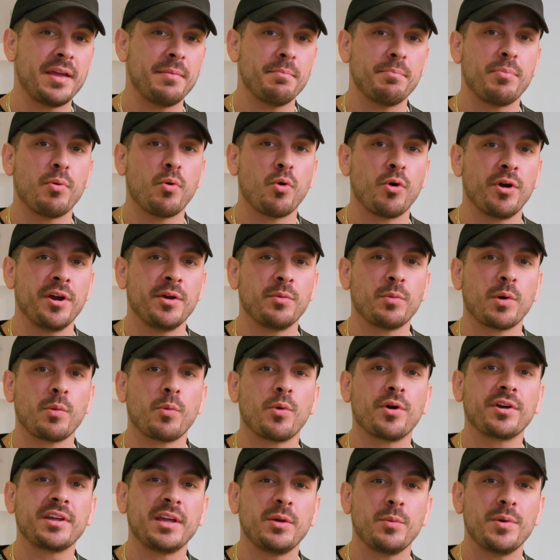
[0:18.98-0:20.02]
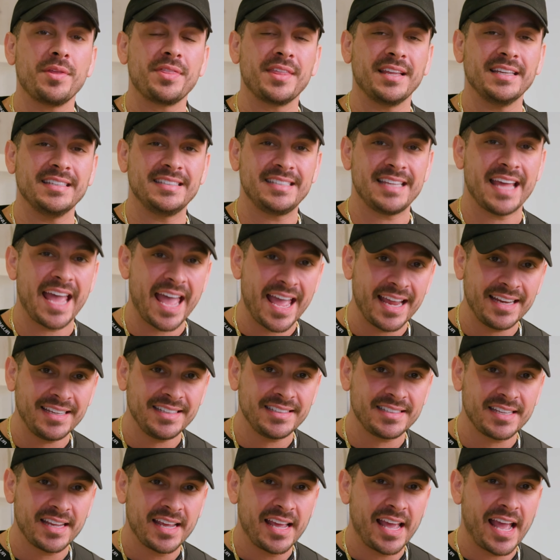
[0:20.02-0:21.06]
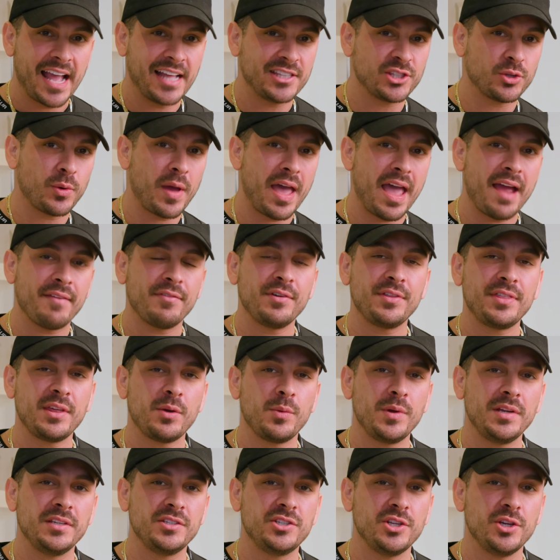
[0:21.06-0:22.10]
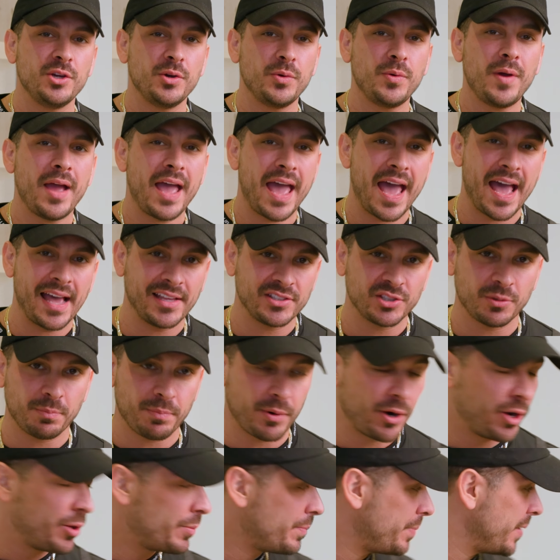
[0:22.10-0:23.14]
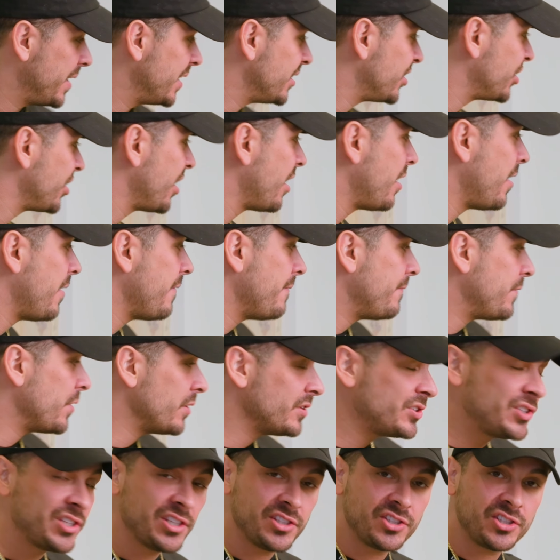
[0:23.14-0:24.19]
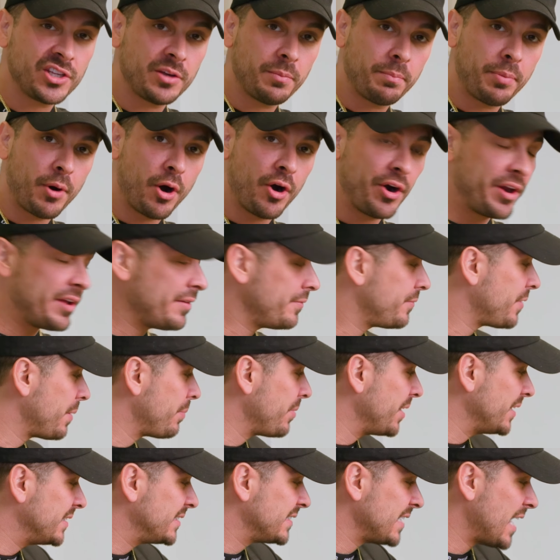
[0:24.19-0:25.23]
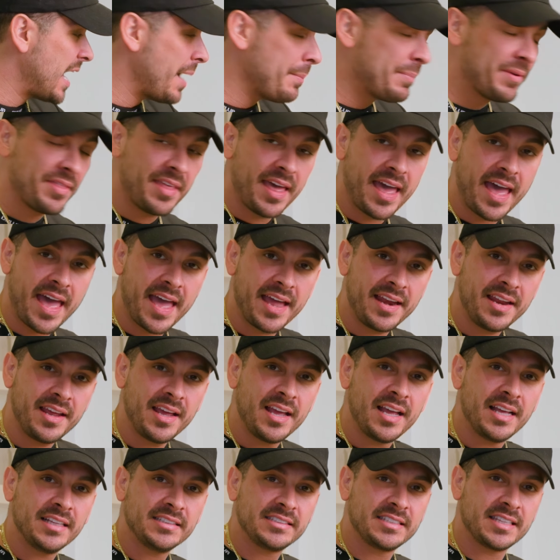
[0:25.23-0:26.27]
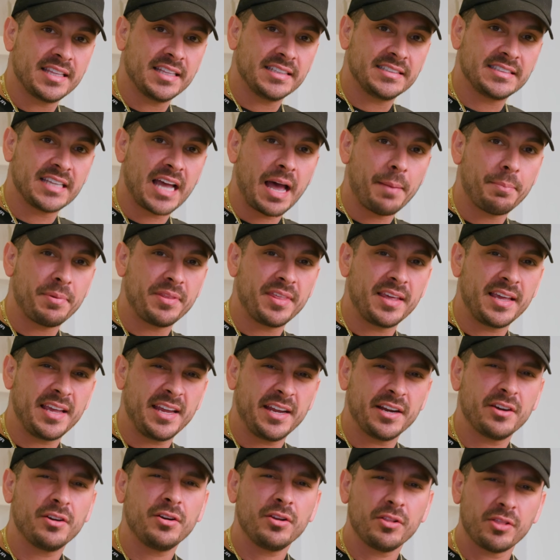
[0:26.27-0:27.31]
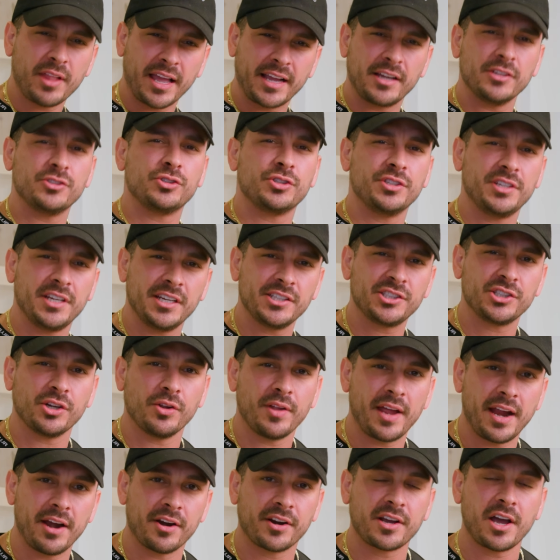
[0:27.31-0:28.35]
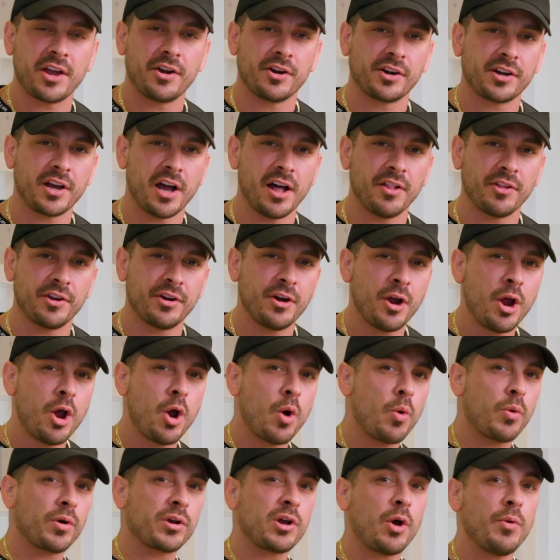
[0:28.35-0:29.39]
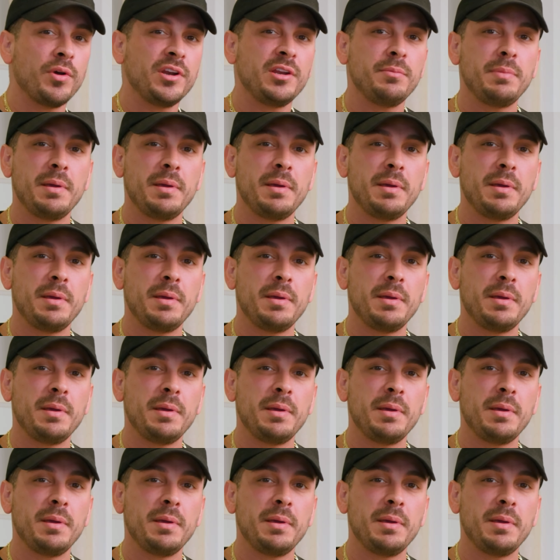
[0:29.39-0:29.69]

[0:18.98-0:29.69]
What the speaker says: important. We're working with intent, and so everything we do has a purpose. Versus parting from the top of the head to the top of the ear, like a traditional haircut or color, we're going to